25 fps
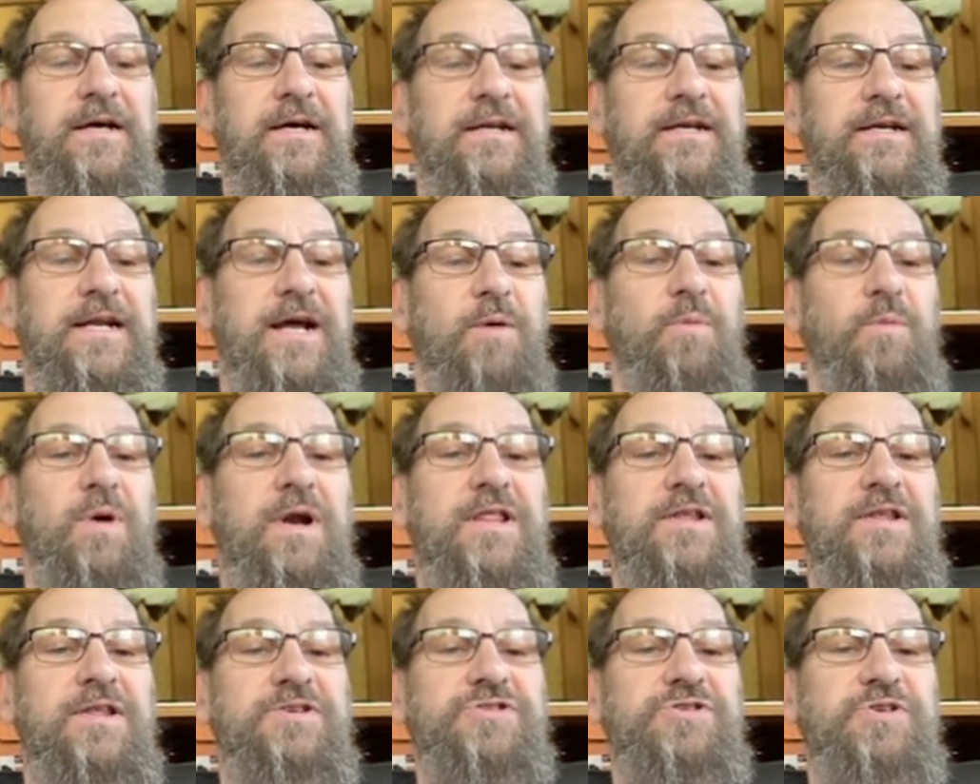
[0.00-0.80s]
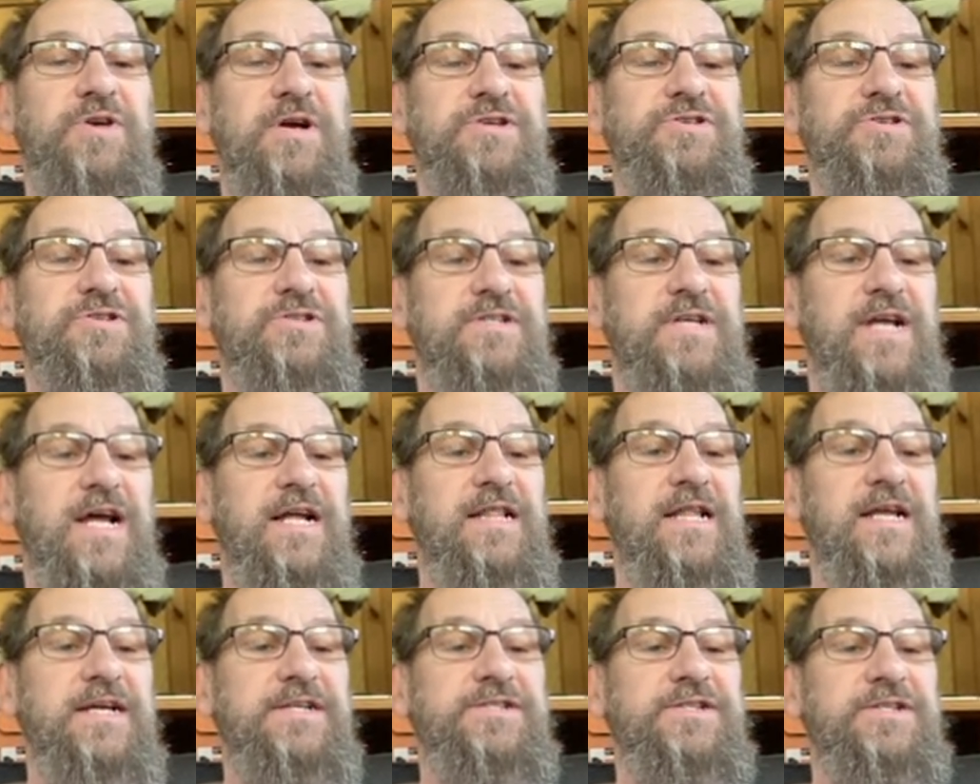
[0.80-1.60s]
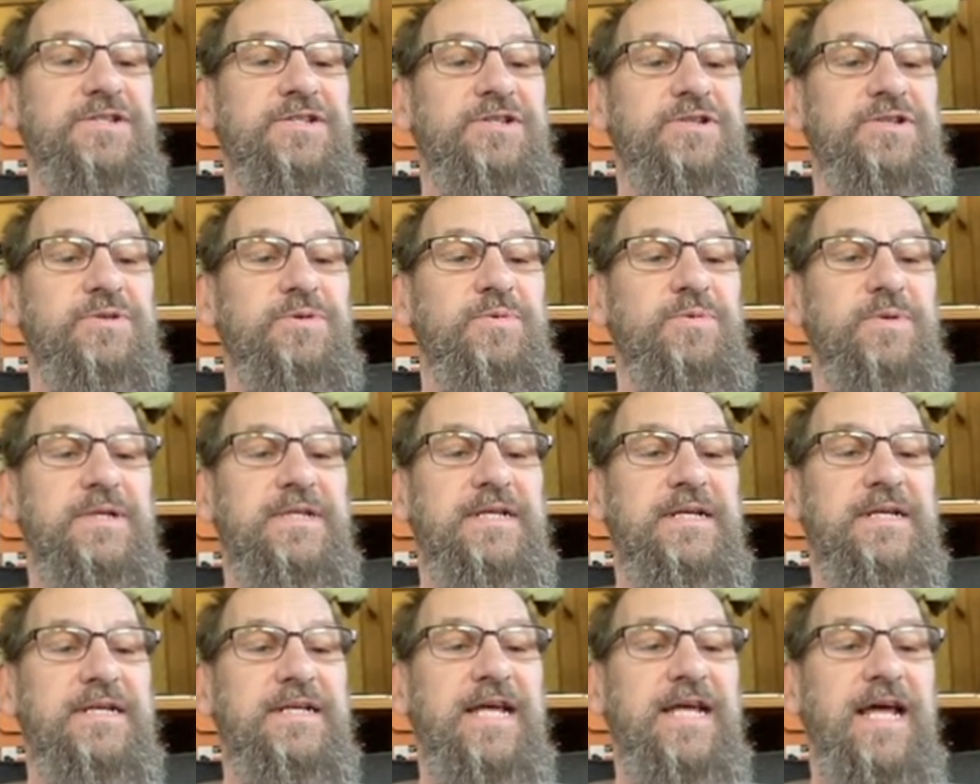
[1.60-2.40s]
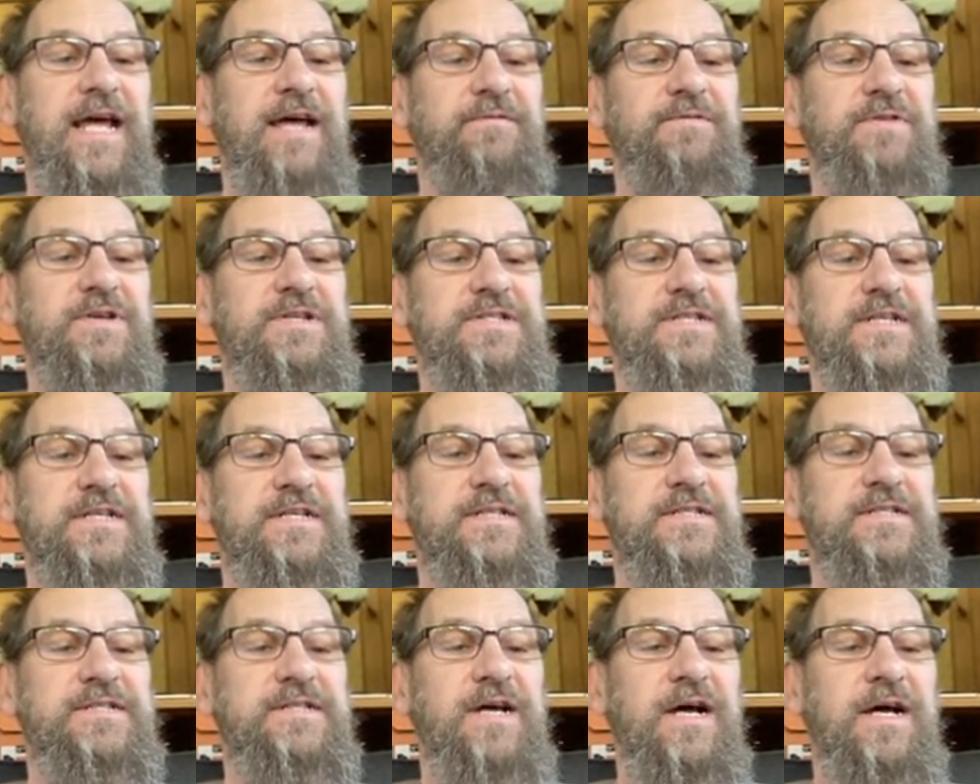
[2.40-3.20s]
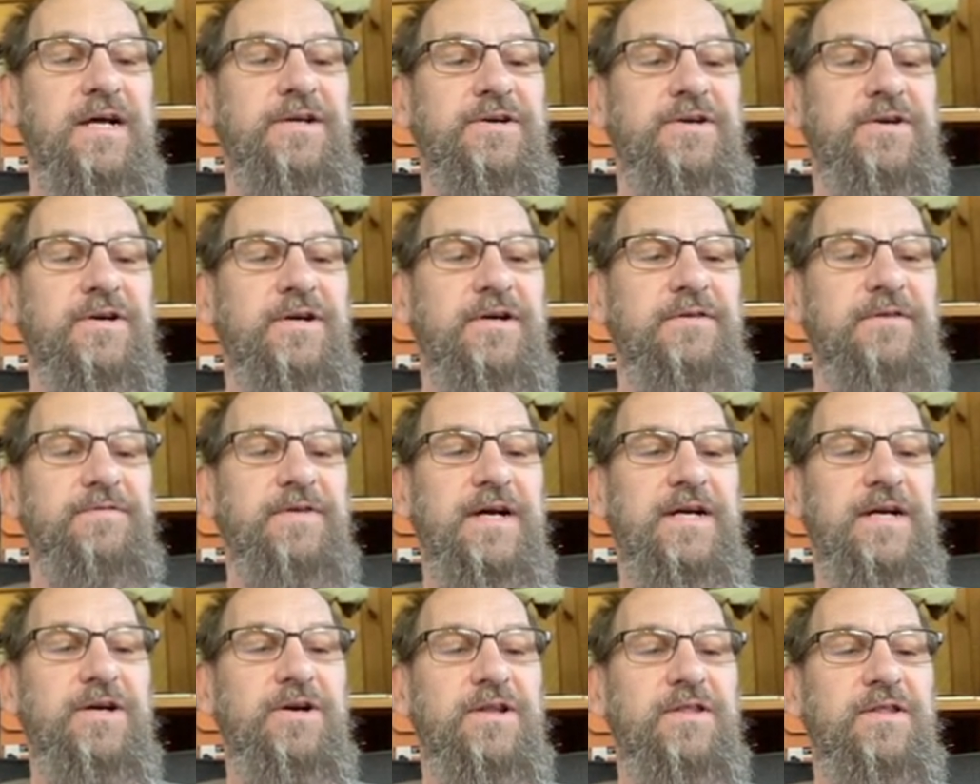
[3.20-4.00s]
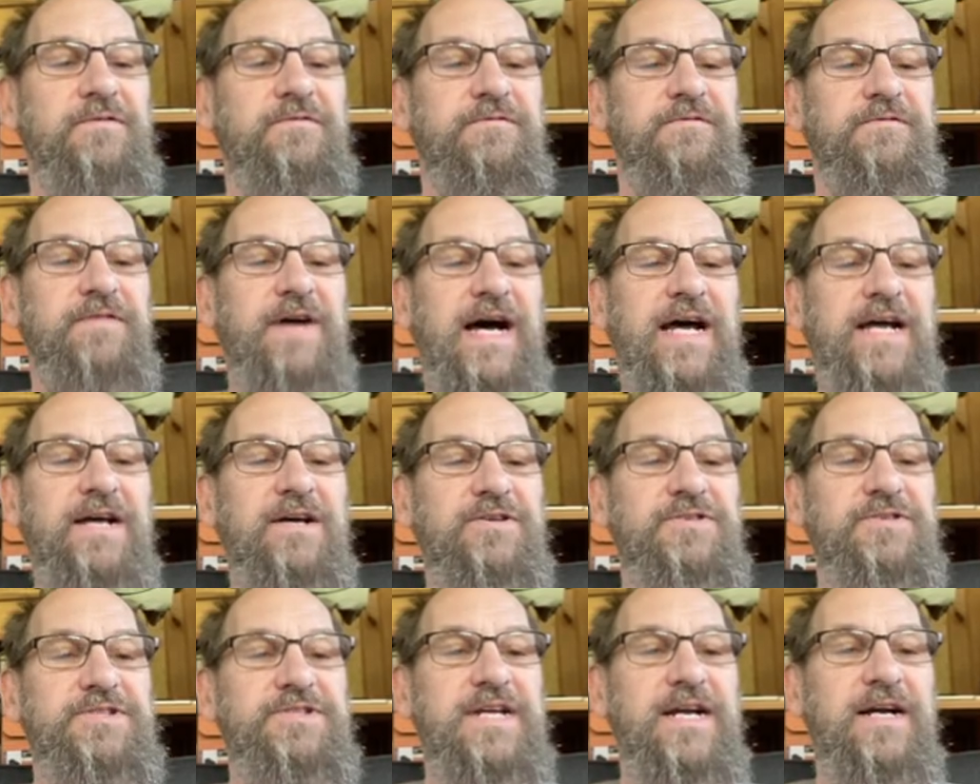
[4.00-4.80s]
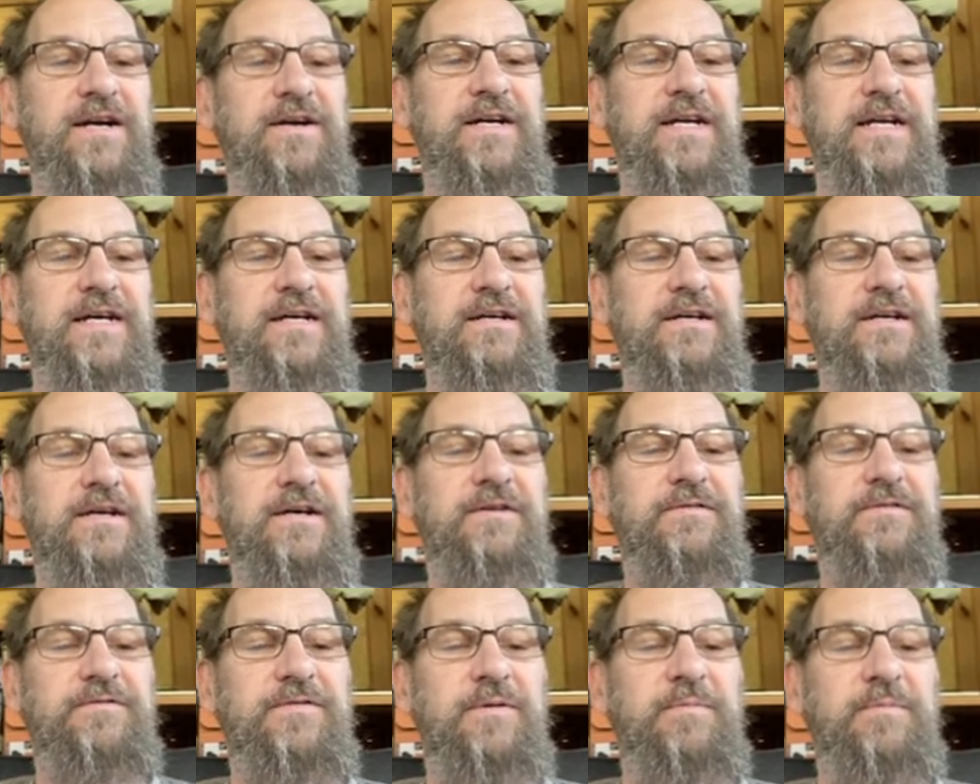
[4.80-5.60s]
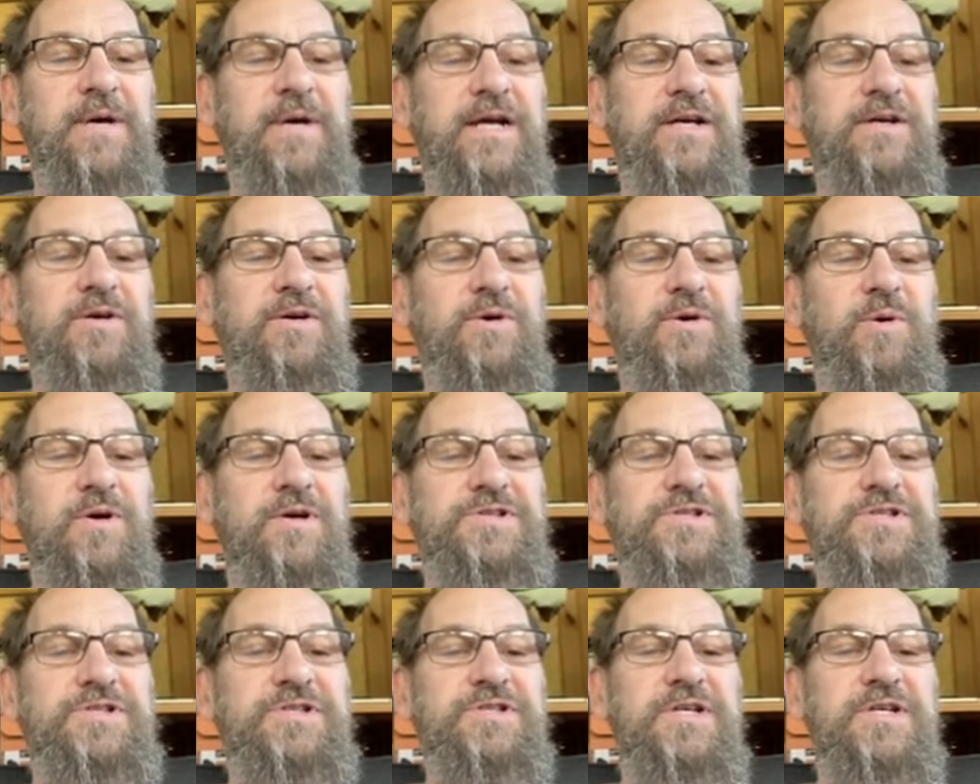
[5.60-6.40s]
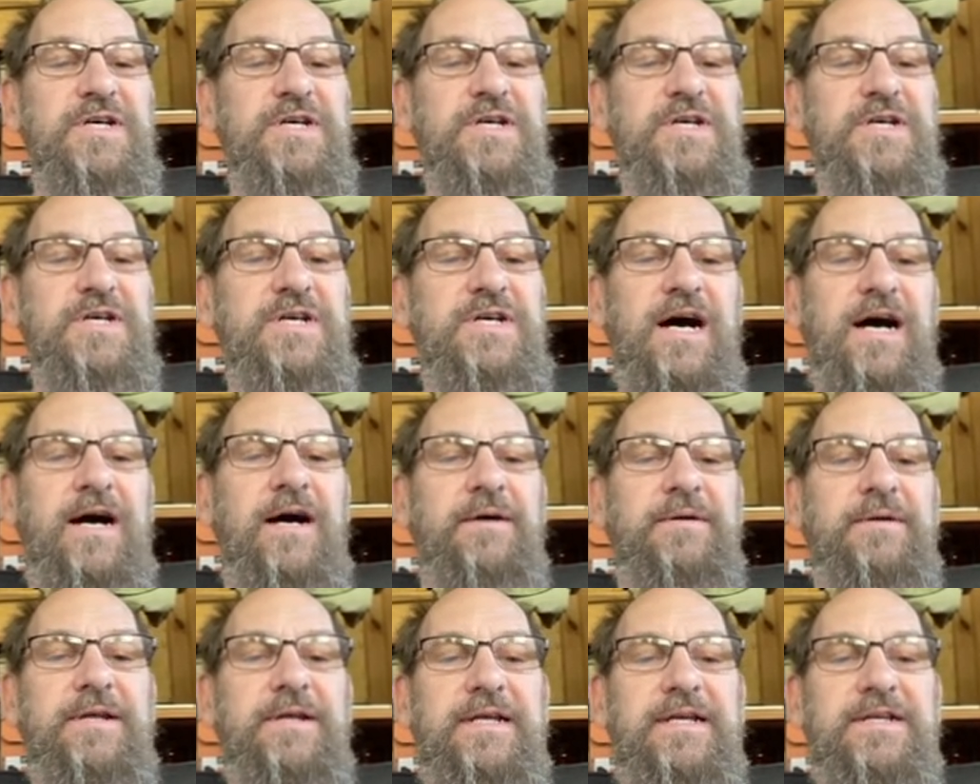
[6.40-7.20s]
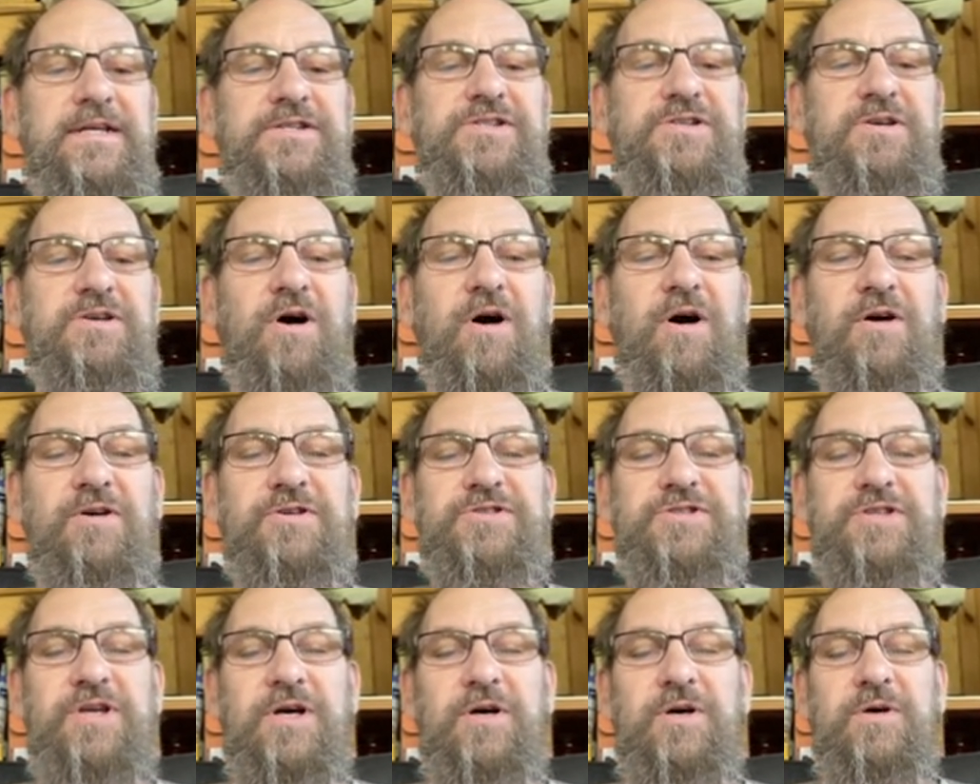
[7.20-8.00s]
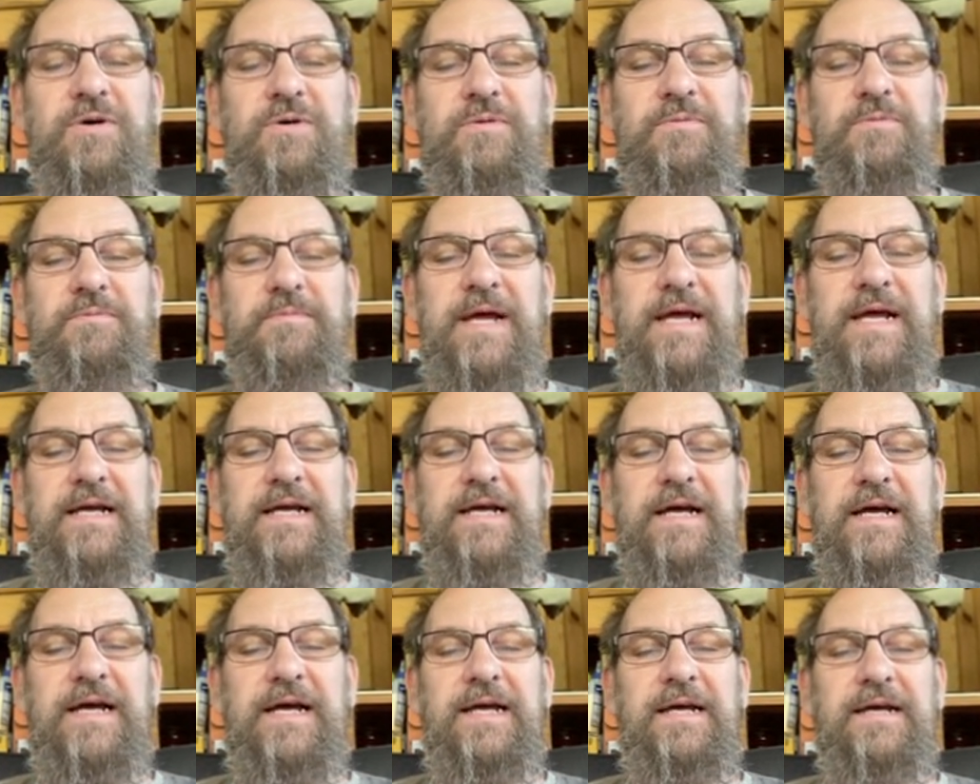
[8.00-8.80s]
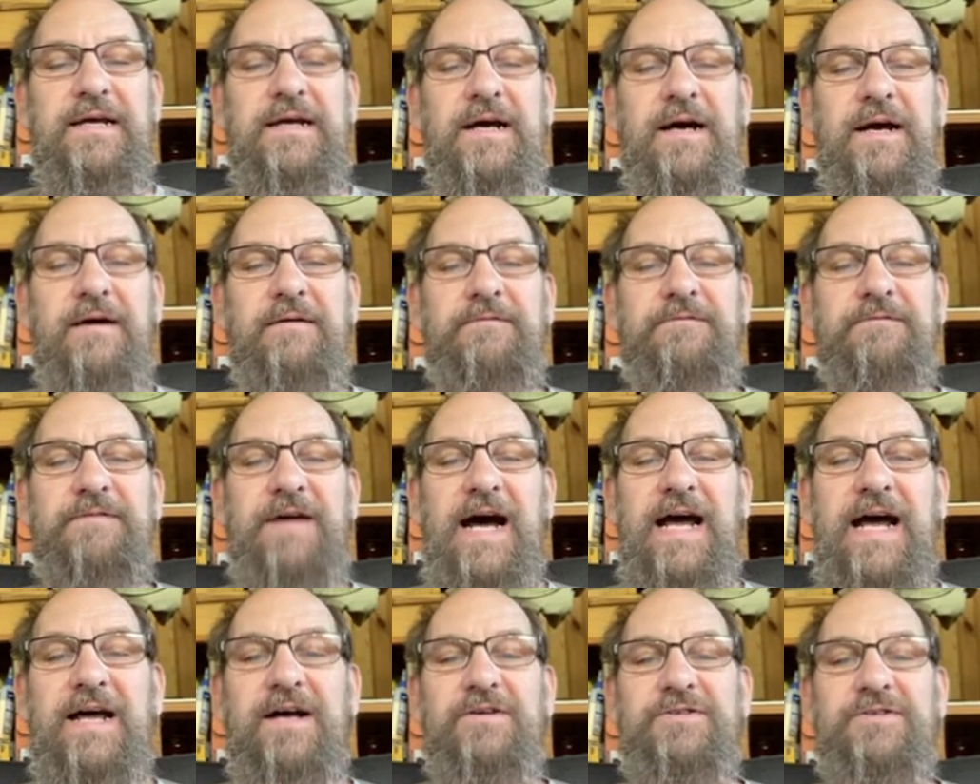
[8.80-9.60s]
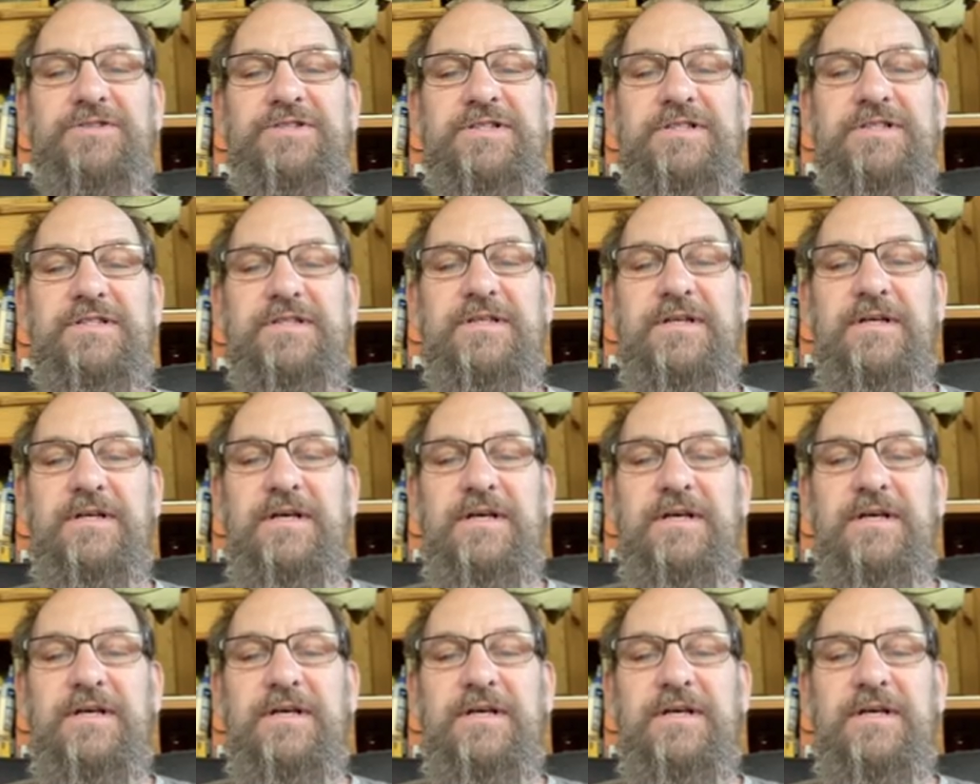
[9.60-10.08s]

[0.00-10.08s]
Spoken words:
Now, one of the structures I like to do within Canvas is under, if I go to the files area for my course, is to also make a files